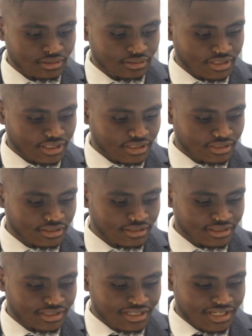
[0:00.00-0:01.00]
Okay.
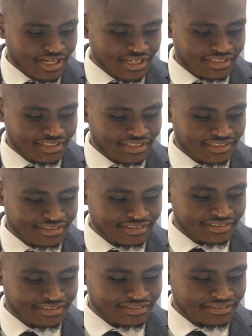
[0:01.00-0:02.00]
And then,
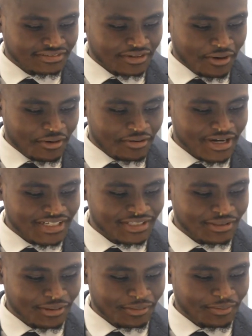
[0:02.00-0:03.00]
all right,
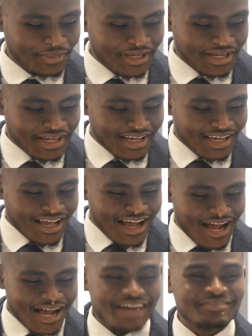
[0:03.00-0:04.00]
so I
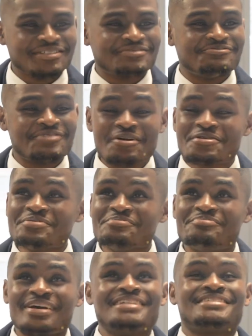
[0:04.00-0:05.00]
have this very
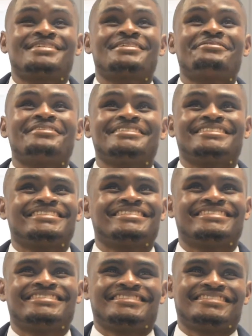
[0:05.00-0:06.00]
basic question.
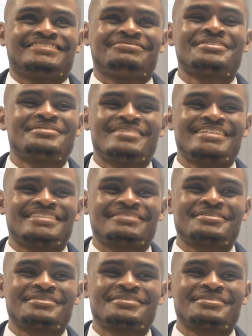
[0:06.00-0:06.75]
Very basic,